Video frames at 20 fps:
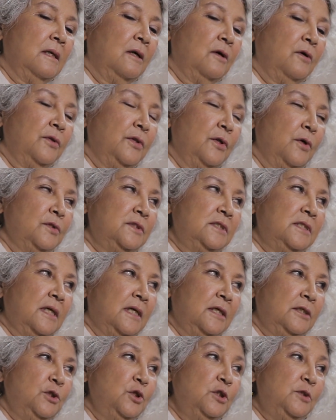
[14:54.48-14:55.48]
oh, those
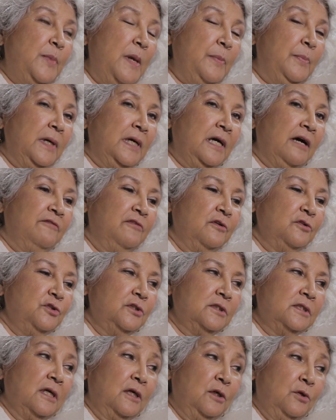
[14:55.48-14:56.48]
newspaper
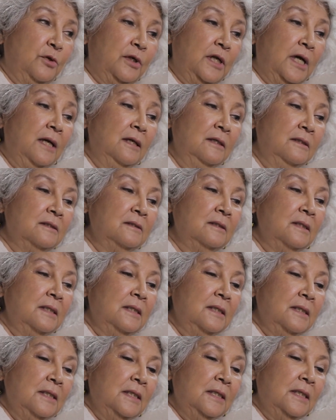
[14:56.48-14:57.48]
coverages are good,
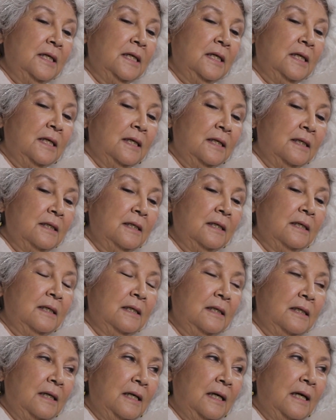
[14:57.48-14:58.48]

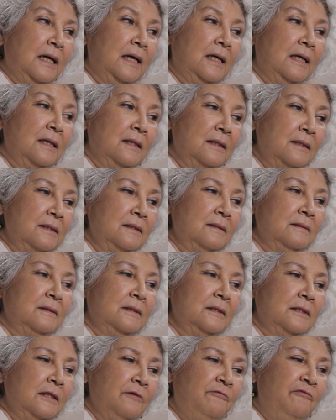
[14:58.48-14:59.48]

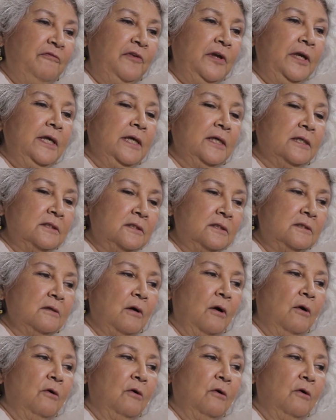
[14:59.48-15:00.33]
The fee is